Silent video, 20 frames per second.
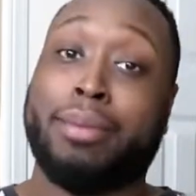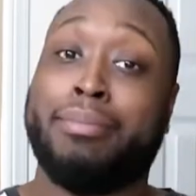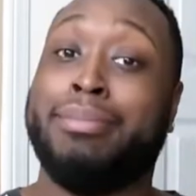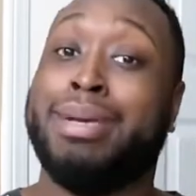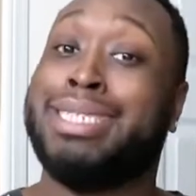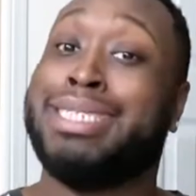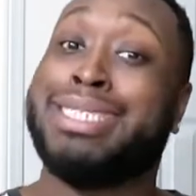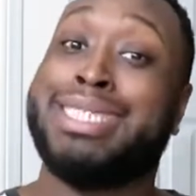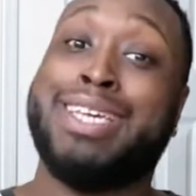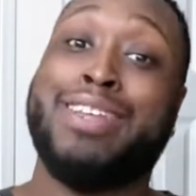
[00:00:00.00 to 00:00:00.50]

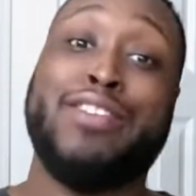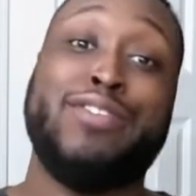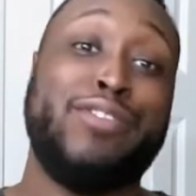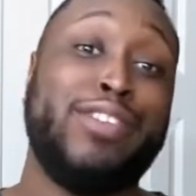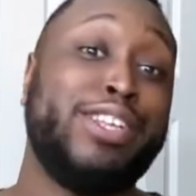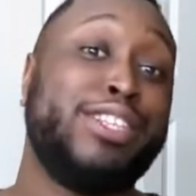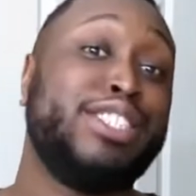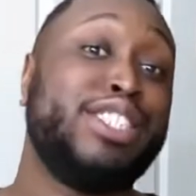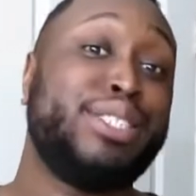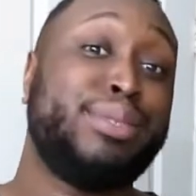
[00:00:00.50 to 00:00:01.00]
My skin
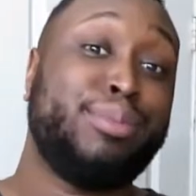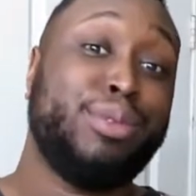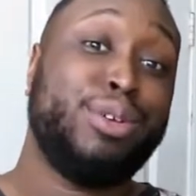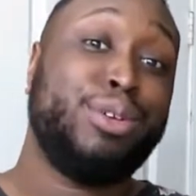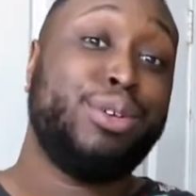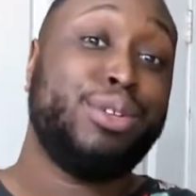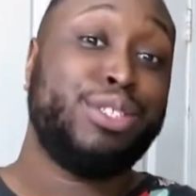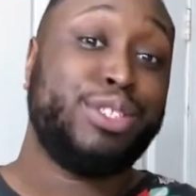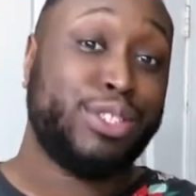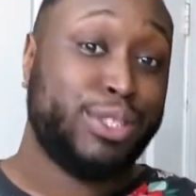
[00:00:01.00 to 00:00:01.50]
feels
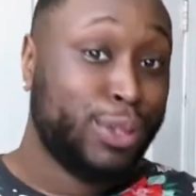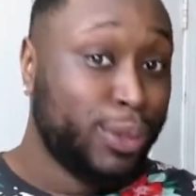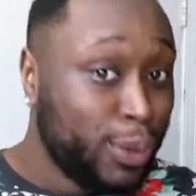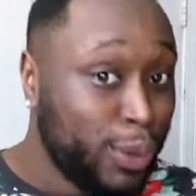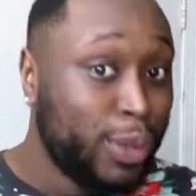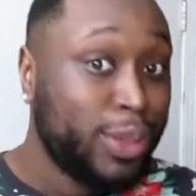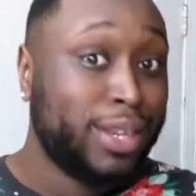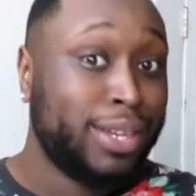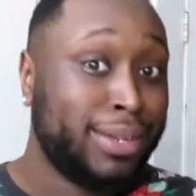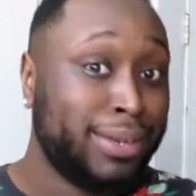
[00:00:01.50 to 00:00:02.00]
smooth,
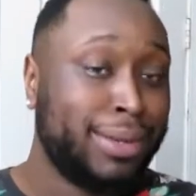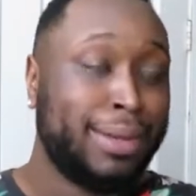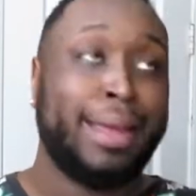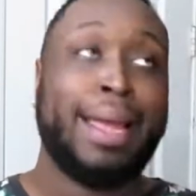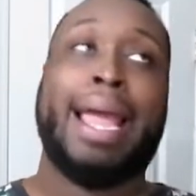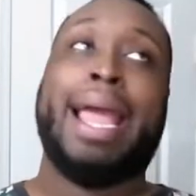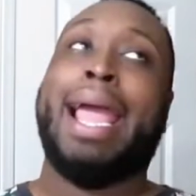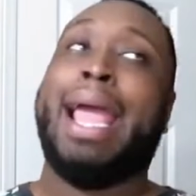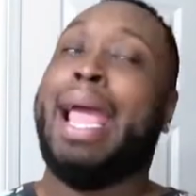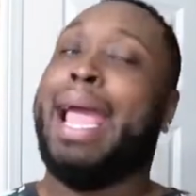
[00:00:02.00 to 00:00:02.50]
soothed,
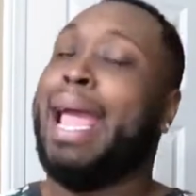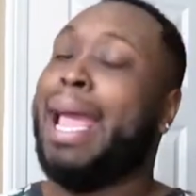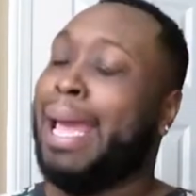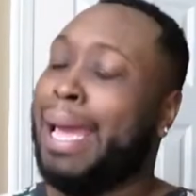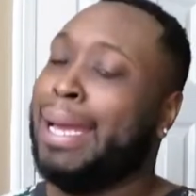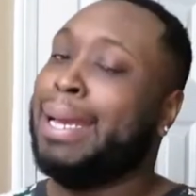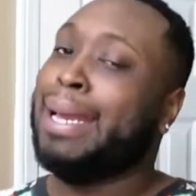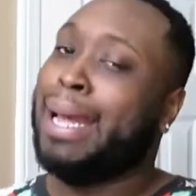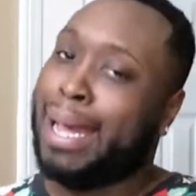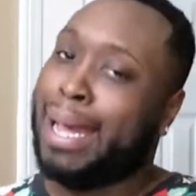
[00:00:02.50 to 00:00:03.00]
and